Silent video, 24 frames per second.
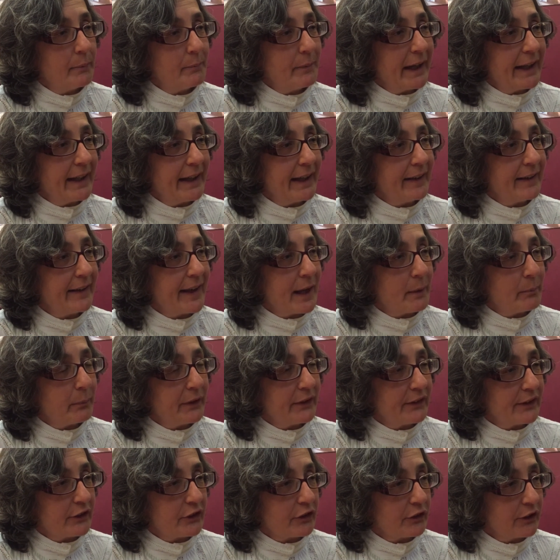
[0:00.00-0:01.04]
making their
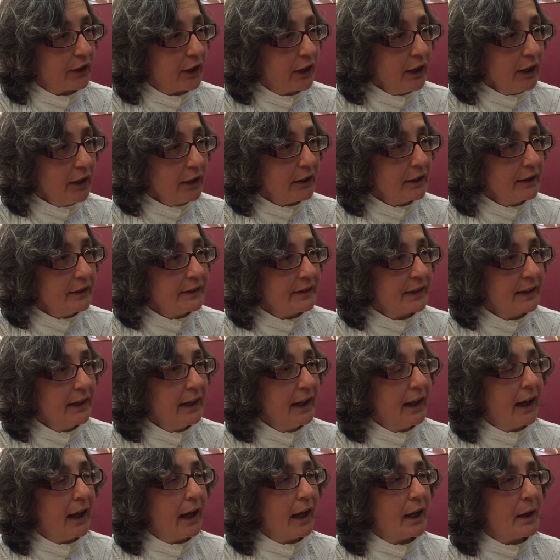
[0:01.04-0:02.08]
position heard
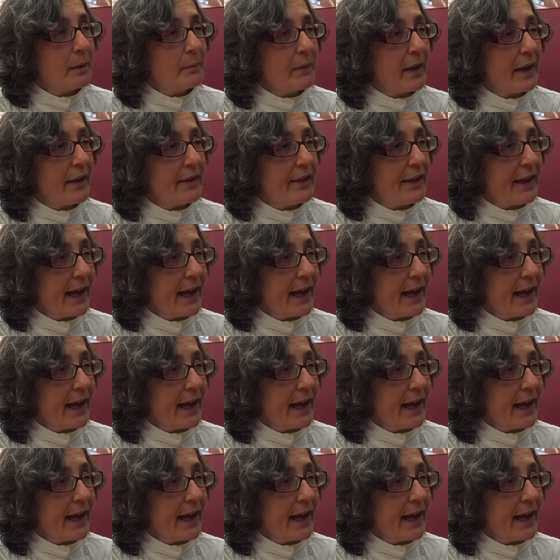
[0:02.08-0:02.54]
um,